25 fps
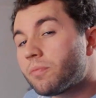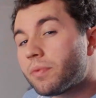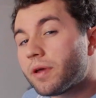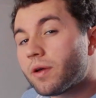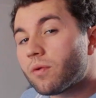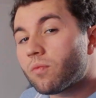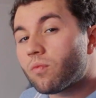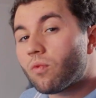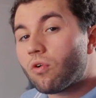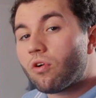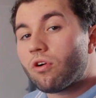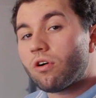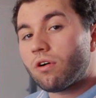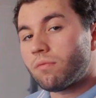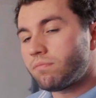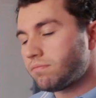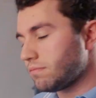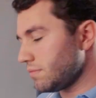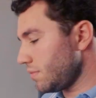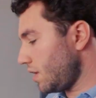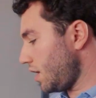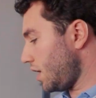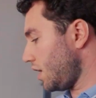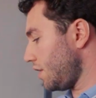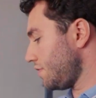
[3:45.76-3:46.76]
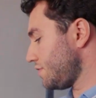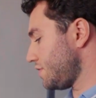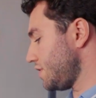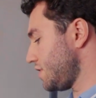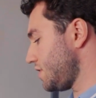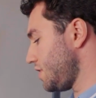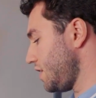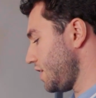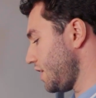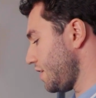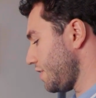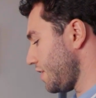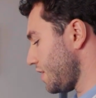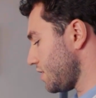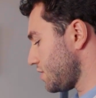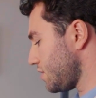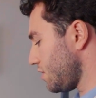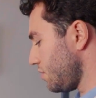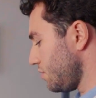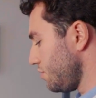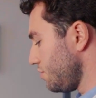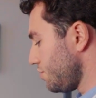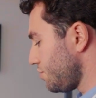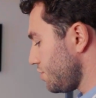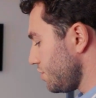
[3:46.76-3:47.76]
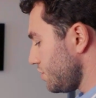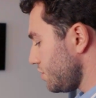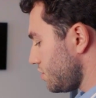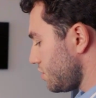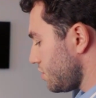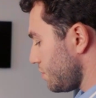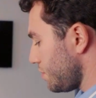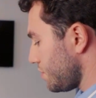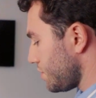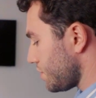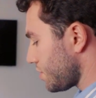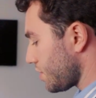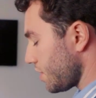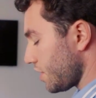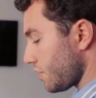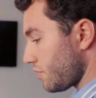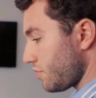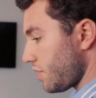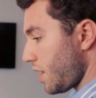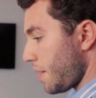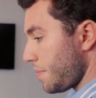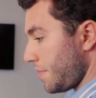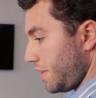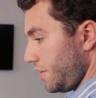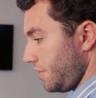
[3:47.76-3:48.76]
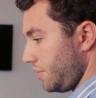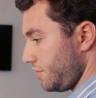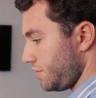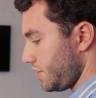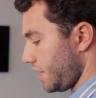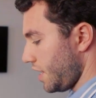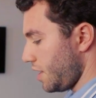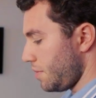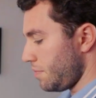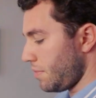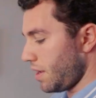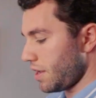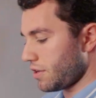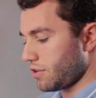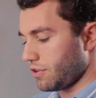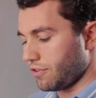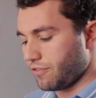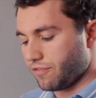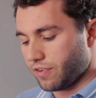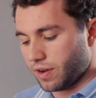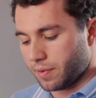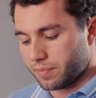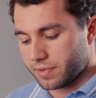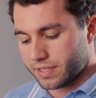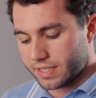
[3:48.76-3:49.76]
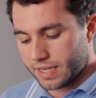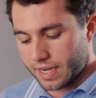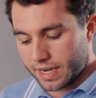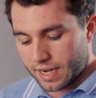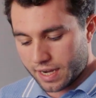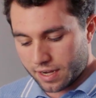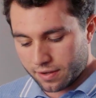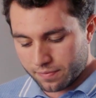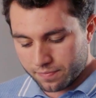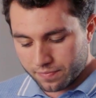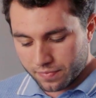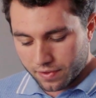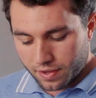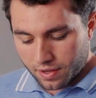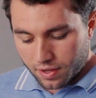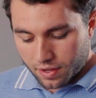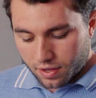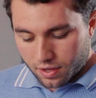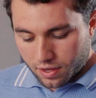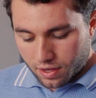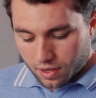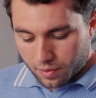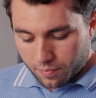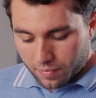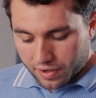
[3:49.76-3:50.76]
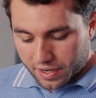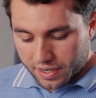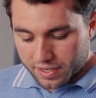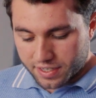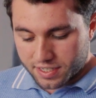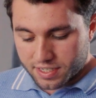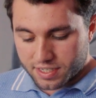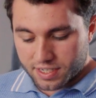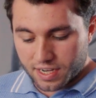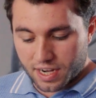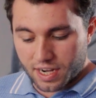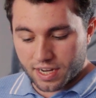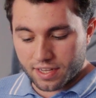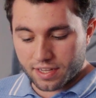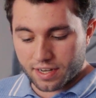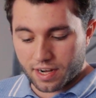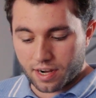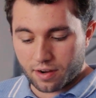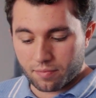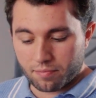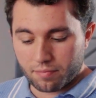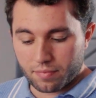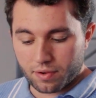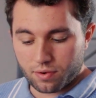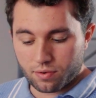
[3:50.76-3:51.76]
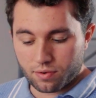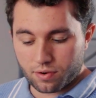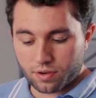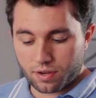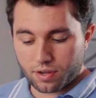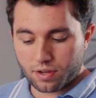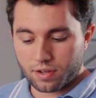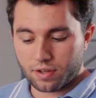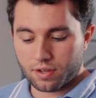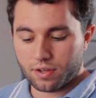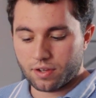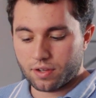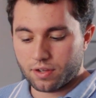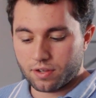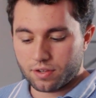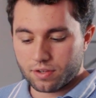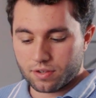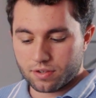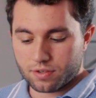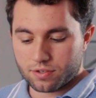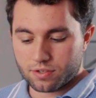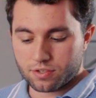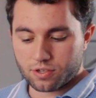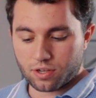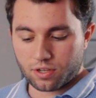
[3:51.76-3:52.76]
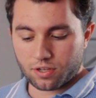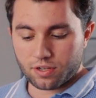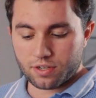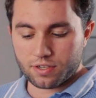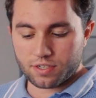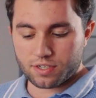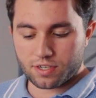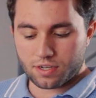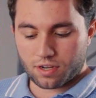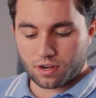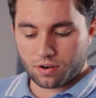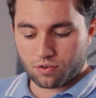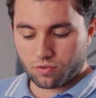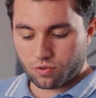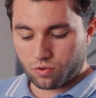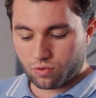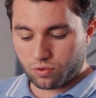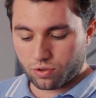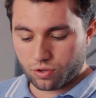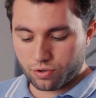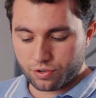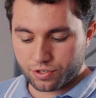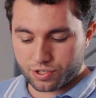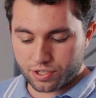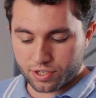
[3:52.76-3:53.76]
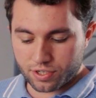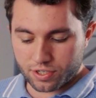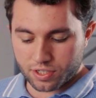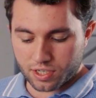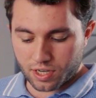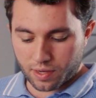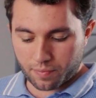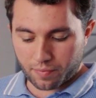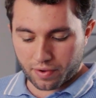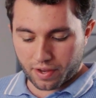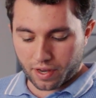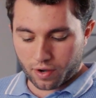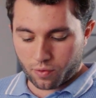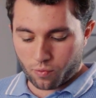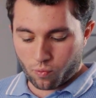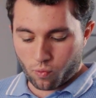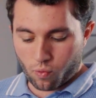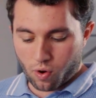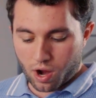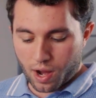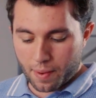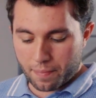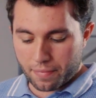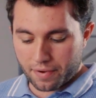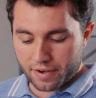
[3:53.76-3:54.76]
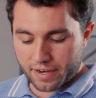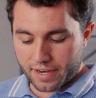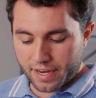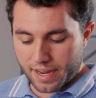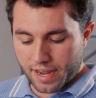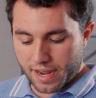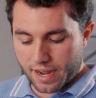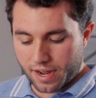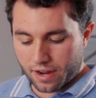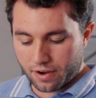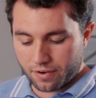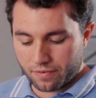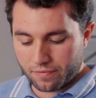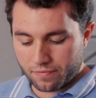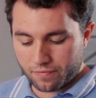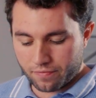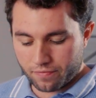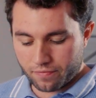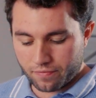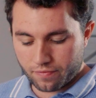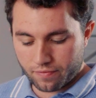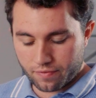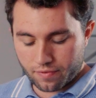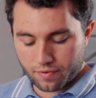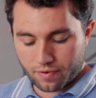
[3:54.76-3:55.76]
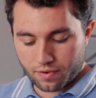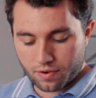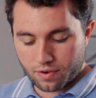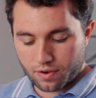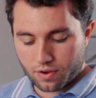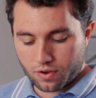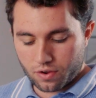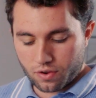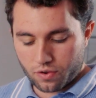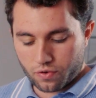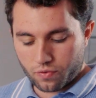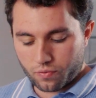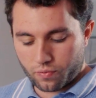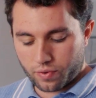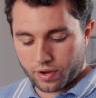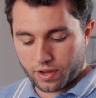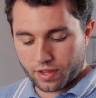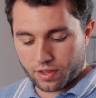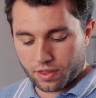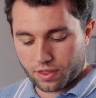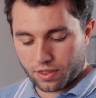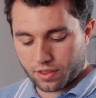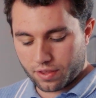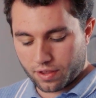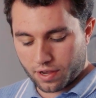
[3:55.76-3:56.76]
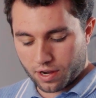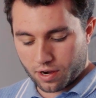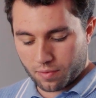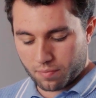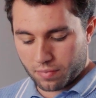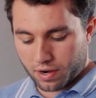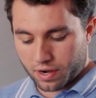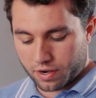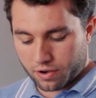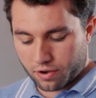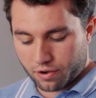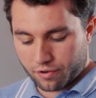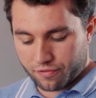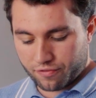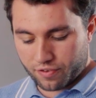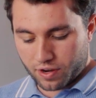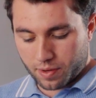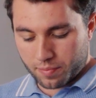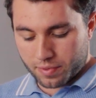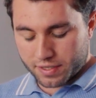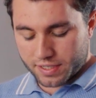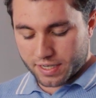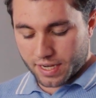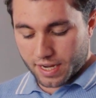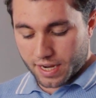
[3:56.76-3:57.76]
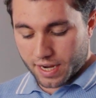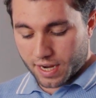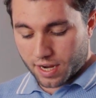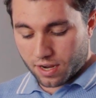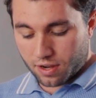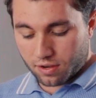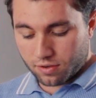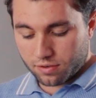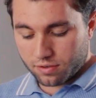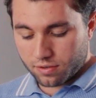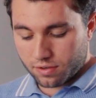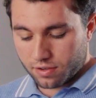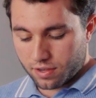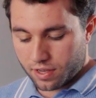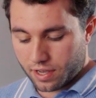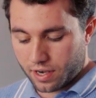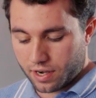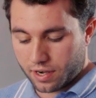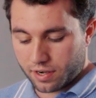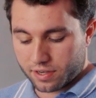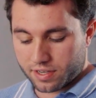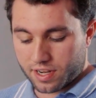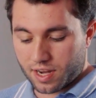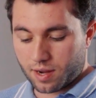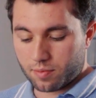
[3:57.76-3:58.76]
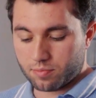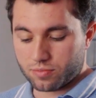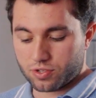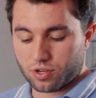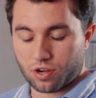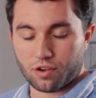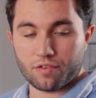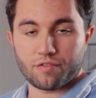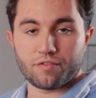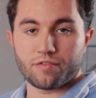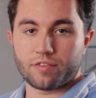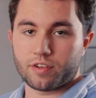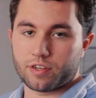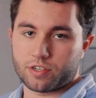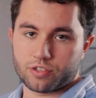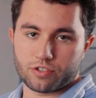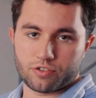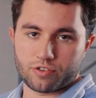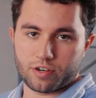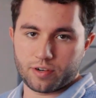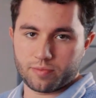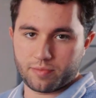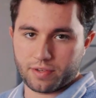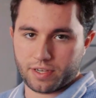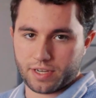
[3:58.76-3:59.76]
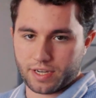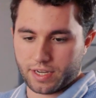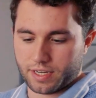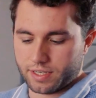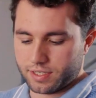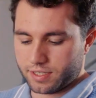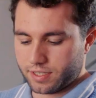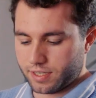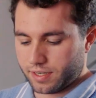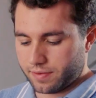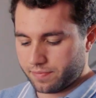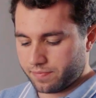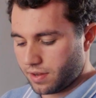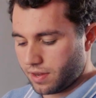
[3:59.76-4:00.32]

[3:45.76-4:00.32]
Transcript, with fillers: bit warm after sitting in that solution, so we're just gonna grab it using our microfiber towel and we're gonna see that our milk solids are all loosened and we're gonna wipe it down with a microfiber towel and it comes off extremely easy.